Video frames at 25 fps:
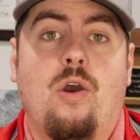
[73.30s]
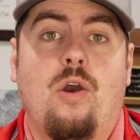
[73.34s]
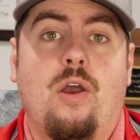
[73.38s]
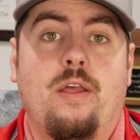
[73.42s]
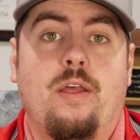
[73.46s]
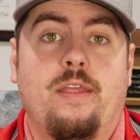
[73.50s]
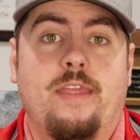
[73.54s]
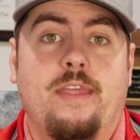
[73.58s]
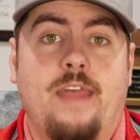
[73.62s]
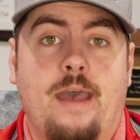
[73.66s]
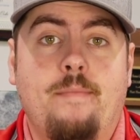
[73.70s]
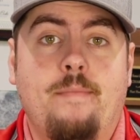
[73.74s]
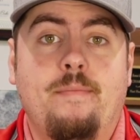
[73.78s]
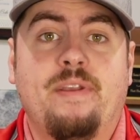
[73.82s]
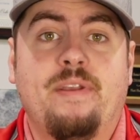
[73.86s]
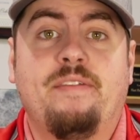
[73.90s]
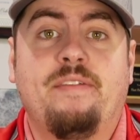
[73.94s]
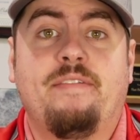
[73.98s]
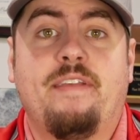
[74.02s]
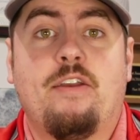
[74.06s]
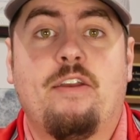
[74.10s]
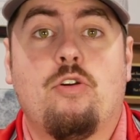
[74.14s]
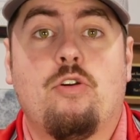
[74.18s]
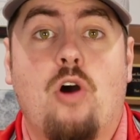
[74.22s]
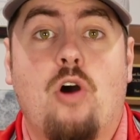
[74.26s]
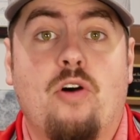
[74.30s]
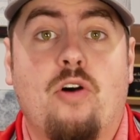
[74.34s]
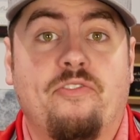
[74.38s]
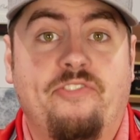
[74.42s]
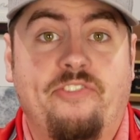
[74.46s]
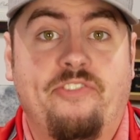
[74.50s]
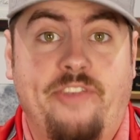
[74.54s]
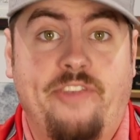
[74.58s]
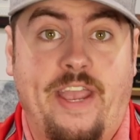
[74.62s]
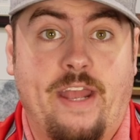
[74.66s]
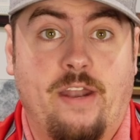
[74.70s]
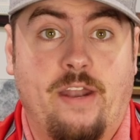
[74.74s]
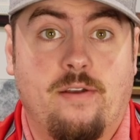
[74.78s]
That means they are all
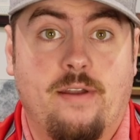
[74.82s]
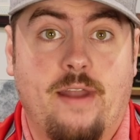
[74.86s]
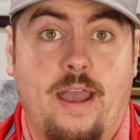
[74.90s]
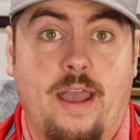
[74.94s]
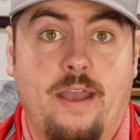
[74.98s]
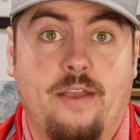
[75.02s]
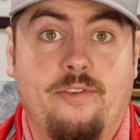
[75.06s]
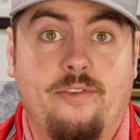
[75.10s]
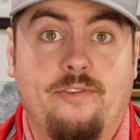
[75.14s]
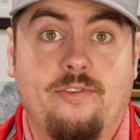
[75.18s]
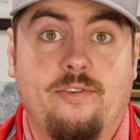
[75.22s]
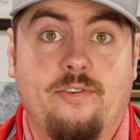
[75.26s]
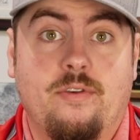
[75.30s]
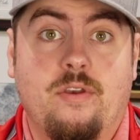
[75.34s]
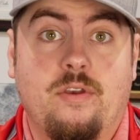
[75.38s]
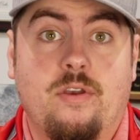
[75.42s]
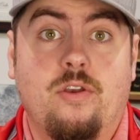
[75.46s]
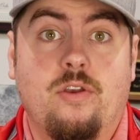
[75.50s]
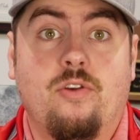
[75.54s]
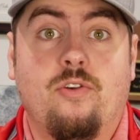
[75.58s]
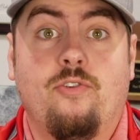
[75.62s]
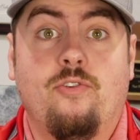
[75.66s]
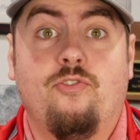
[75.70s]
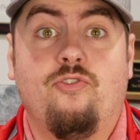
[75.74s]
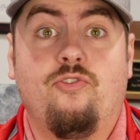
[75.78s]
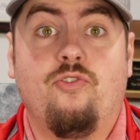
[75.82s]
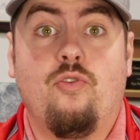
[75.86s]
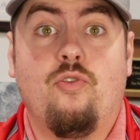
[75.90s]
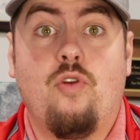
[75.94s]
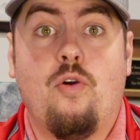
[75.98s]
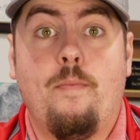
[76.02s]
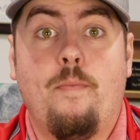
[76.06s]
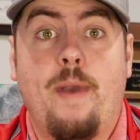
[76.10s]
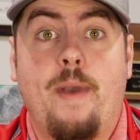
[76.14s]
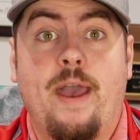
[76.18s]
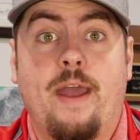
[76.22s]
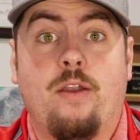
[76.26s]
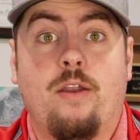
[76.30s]
standardized. So no
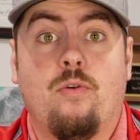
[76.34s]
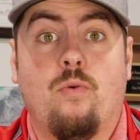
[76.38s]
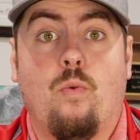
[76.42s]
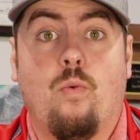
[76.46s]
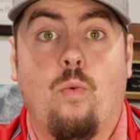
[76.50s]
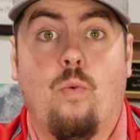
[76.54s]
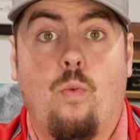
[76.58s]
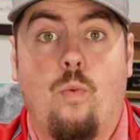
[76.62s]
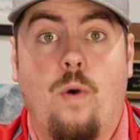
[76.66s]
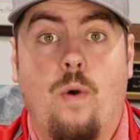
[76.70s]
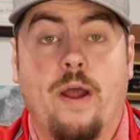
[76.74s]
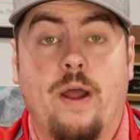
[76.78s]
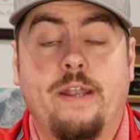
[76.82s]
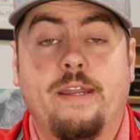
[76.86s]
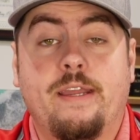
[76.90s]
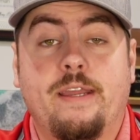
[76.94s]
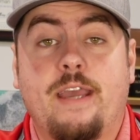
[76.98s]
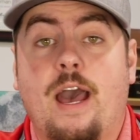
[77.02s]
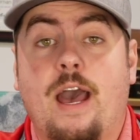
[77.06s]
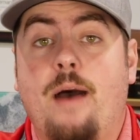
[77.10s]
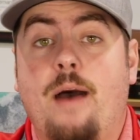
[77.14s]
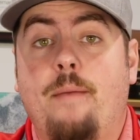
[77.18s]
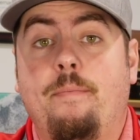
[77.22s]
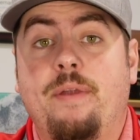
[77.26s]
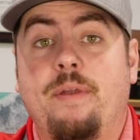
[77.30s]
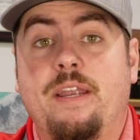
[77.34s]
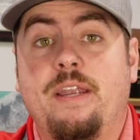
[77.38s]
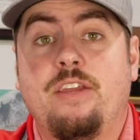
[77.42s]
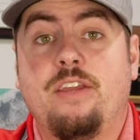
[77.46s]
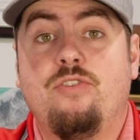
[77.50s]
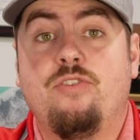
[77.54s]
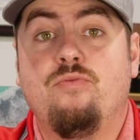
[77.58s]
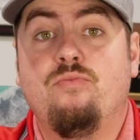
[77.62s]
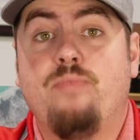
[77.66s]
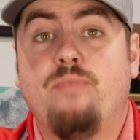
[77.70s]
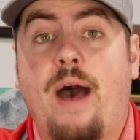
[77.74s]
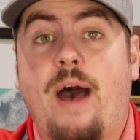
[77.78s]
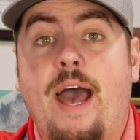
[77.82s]
matter what company
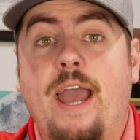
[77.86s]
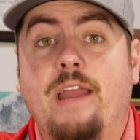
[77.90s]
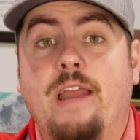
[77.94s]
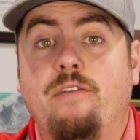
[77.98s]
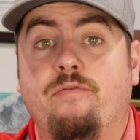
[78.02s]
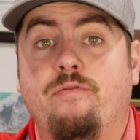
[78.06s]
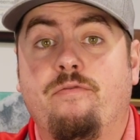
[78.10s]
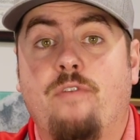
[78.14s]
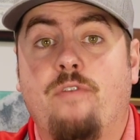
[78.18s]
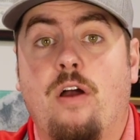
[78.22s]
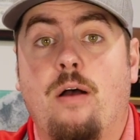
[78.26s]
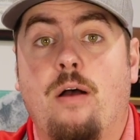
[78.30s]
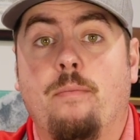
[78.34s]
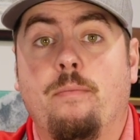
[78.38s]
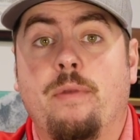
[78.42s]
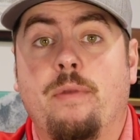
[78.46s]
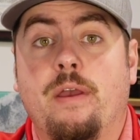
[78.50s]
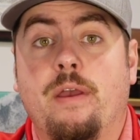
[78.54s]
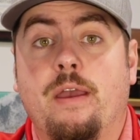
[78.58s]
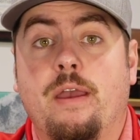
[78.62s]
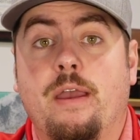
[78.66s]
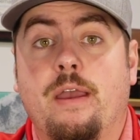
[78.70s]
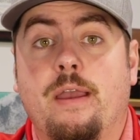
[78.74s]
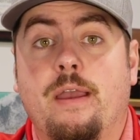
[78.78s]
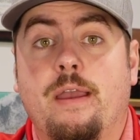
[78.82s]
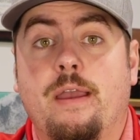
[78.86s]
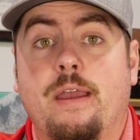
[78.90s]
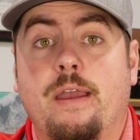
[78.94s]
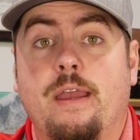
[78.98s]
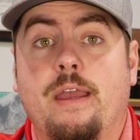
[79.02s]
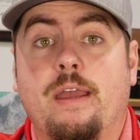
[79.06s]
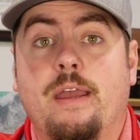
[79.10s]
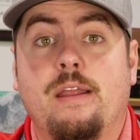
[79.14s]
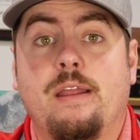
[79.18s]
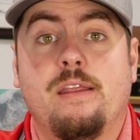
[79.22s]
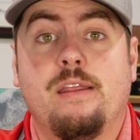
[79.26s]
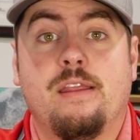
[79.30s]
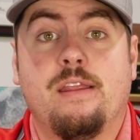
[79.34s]
you buy it from,
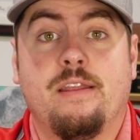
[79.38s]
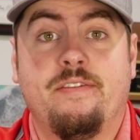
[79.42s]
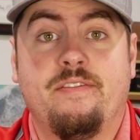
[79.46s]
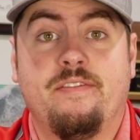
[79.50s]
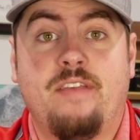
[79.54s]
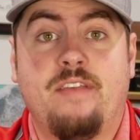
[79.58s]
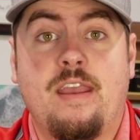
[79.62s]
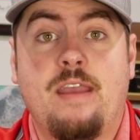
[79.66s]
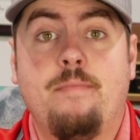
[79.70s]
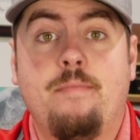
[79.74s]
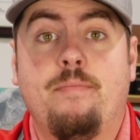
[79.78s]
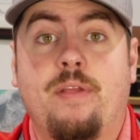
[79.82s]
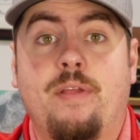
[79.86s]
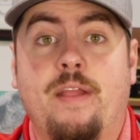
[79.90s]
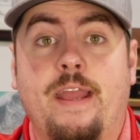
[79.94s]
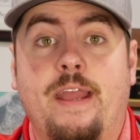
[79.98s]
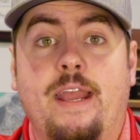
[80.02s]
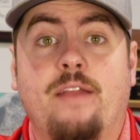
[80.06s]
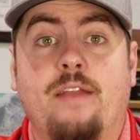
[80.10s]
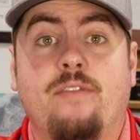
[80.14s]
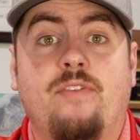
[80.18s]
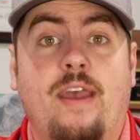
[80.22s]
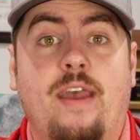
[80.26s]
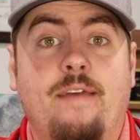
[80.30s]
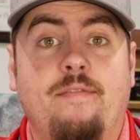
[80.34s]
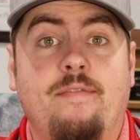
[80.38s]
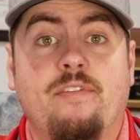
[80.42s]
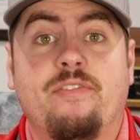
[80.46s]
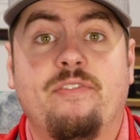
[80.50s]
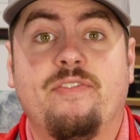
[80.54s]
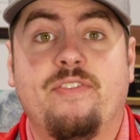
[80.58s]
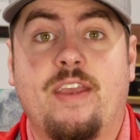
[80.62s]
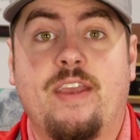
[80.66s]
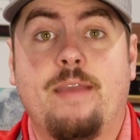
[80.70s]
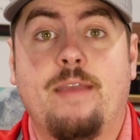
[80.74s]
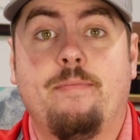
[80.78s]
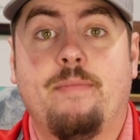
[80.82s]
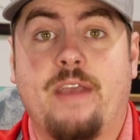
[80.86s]
the same plans have the
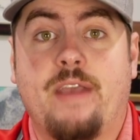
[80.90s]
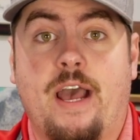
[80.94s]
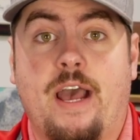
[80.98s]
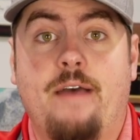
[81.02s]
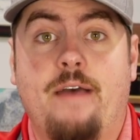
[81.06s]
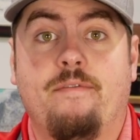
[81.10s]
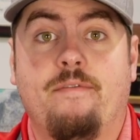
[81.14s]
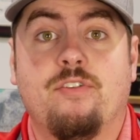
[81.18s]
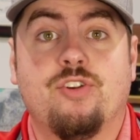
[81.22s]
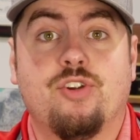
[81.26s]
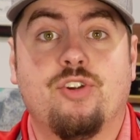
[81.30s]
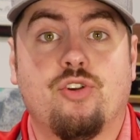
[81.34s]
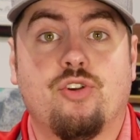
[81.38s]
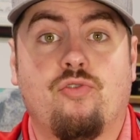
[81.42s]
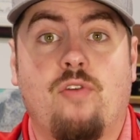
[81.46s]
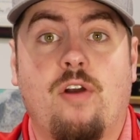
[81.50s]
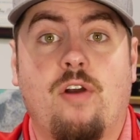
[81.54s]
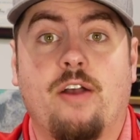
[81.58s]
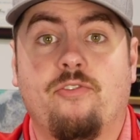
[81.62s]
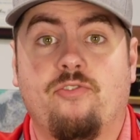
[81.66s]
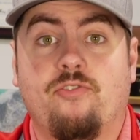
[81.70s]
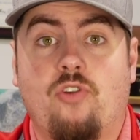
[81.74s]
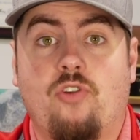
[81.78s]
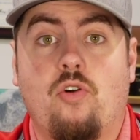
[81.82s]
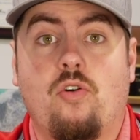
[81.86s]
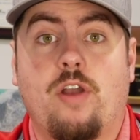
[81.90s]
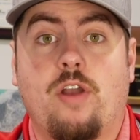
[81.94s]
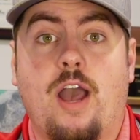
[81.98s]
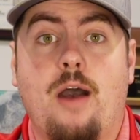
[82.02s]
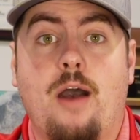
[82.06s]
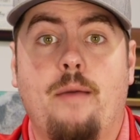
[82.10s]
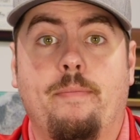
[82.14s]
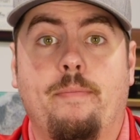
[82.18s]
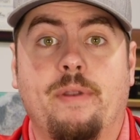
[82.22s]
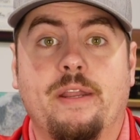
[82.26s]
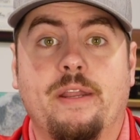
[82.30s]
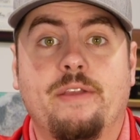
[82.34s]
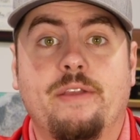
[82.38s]
same coverage across all
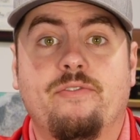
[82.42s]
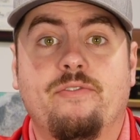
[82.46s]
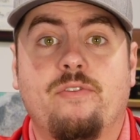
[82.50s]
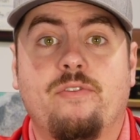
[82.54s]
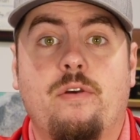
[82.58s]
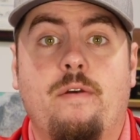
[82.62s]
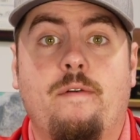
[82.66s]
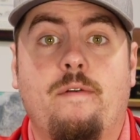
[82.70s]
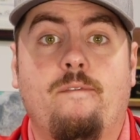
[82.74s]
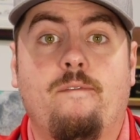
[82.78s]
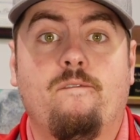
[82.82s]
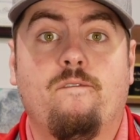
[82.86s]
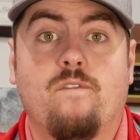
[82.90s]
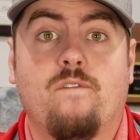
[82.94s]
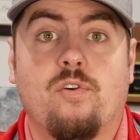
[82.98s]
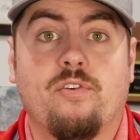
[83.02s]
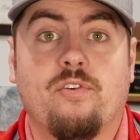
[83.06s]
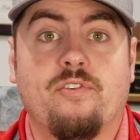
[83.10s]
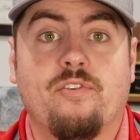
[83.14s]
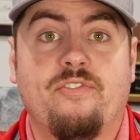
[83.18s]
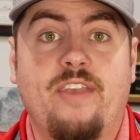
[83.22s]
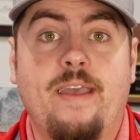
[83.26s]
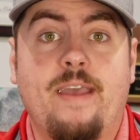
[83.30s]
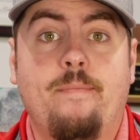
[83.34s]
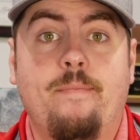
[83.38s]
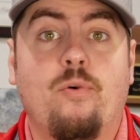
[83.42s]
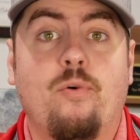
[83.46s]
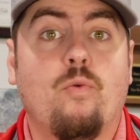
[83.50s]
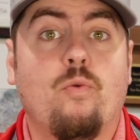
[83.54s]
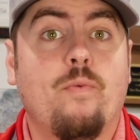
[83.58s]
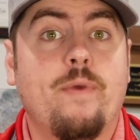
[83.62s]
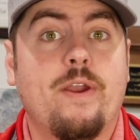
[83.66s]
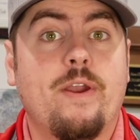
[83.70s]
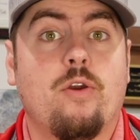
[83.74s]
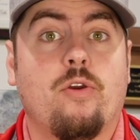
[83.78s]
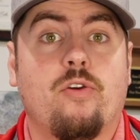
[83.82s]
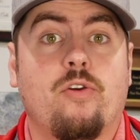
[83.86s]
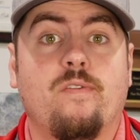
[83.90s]
companies. For example,
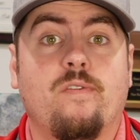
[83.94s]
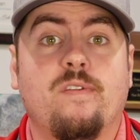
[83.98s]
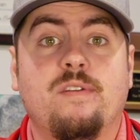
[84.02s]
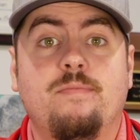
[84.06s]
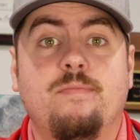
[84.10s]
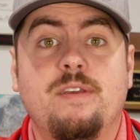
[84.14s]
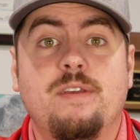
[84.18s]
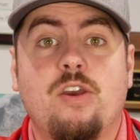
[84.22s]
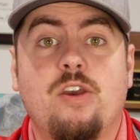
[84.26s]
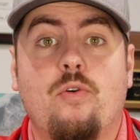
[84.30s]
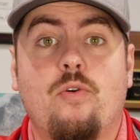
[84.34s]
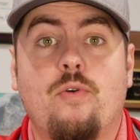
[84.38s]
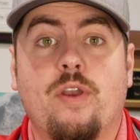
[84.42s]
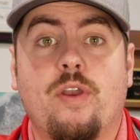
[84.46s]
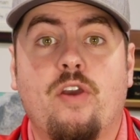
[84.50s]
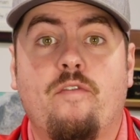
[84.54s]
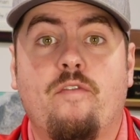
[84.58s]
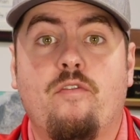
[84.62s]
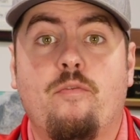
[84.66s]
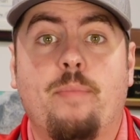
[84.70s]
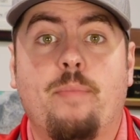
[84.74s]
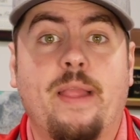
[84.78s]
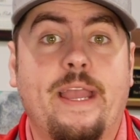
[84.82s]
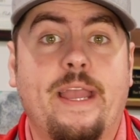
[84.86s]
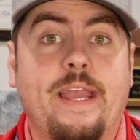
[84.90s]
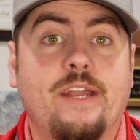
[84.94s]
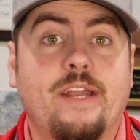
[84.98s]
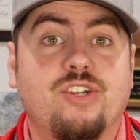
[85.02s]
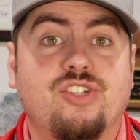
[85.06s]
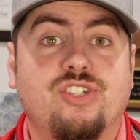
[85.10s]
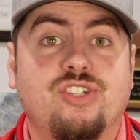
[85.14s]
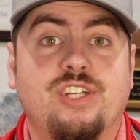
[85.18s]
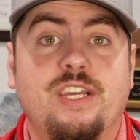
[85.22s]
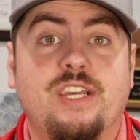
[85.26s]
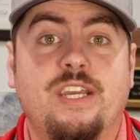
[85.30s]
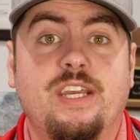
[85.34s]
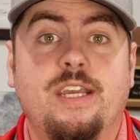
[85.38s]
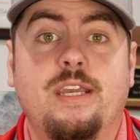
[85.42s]
we are going to be going over Plan
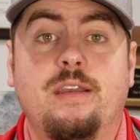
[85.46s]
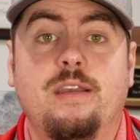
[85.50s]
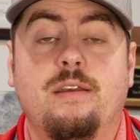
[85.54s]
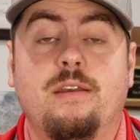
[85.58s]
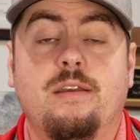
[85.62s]
G,